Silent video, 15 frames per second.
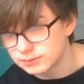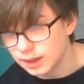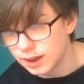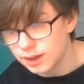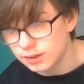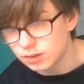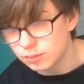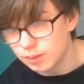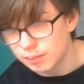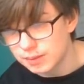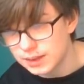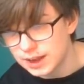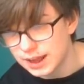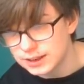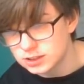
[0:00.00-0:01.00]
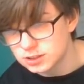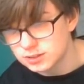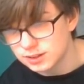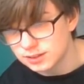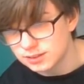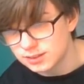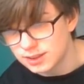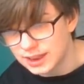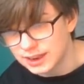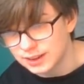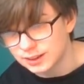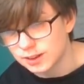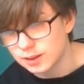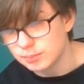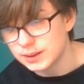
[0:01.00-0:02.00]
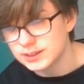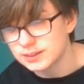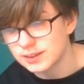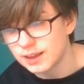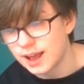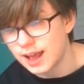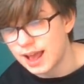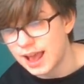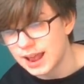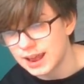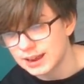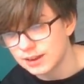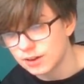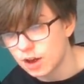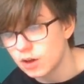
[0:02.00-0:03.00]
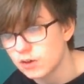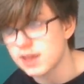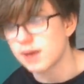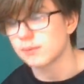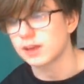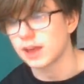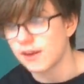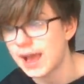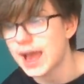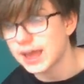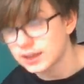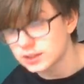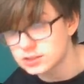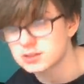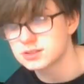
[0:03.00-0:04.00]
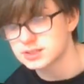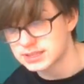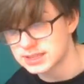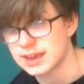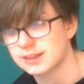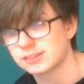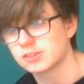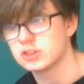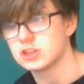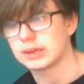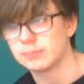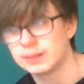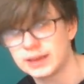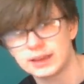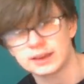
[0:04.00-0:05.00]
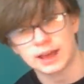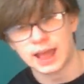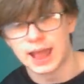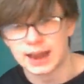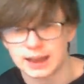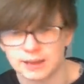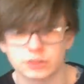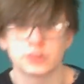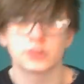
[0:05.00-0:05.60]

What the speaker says: I assume I mean age 16, completed her A-level, oh yeah we go, age 6, she completed her A-level,